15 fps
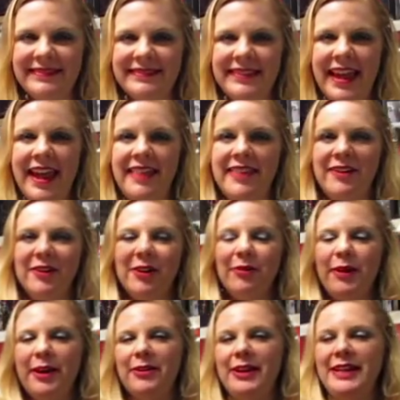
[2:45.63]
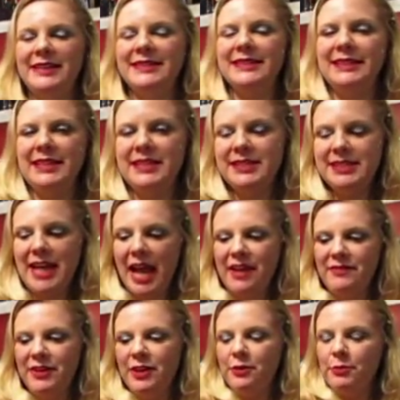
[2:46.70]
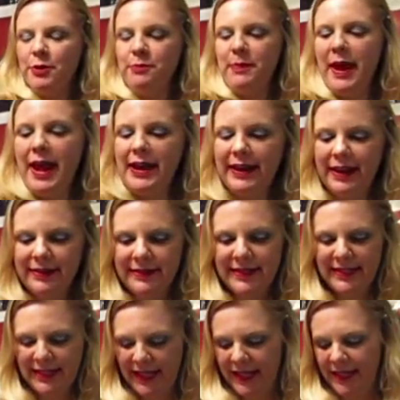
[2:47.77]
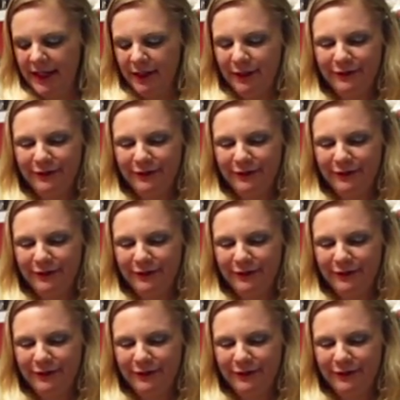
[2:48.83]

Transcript: Hey there, Aquarians. Let's dive into the rune bag and see